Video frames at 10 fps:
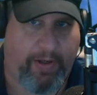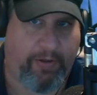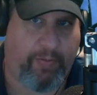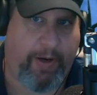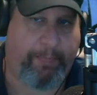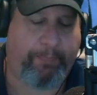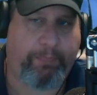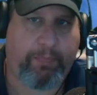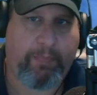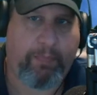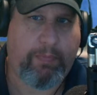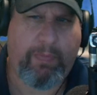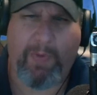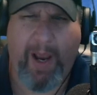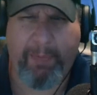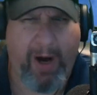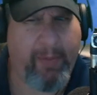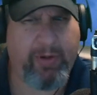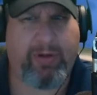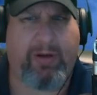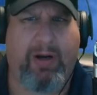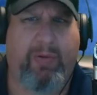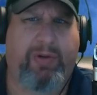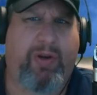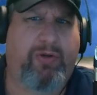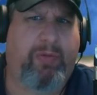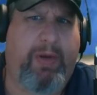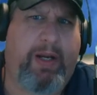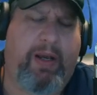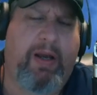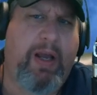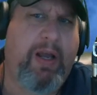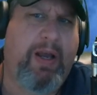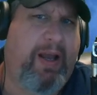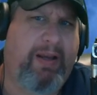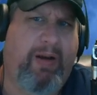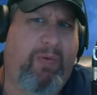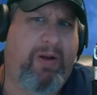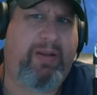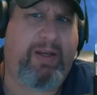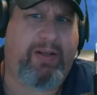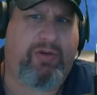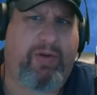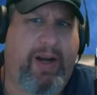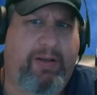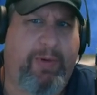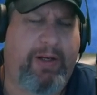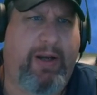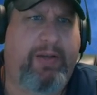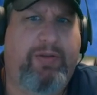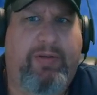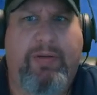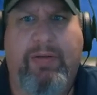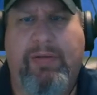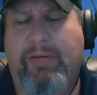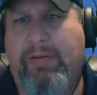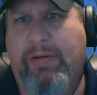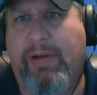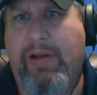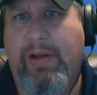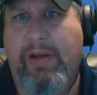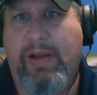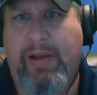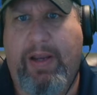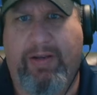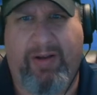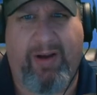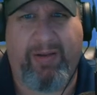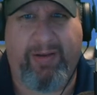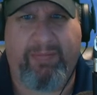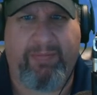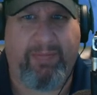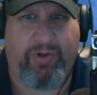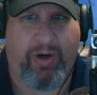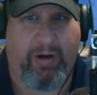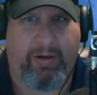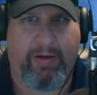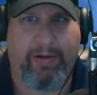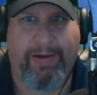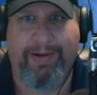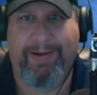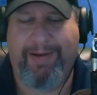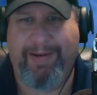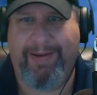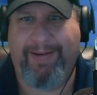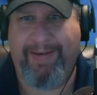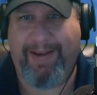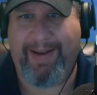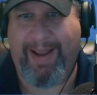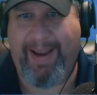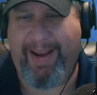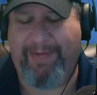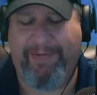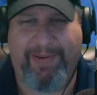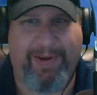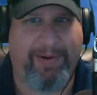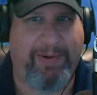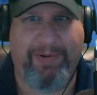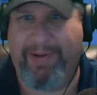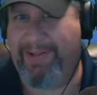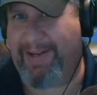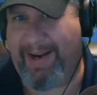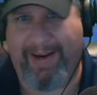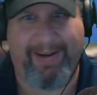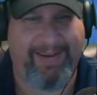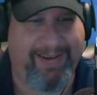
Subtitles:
as well. I promise you, you know, with social media, you know, one of the things that drives me nuts is all the junk. I have no desire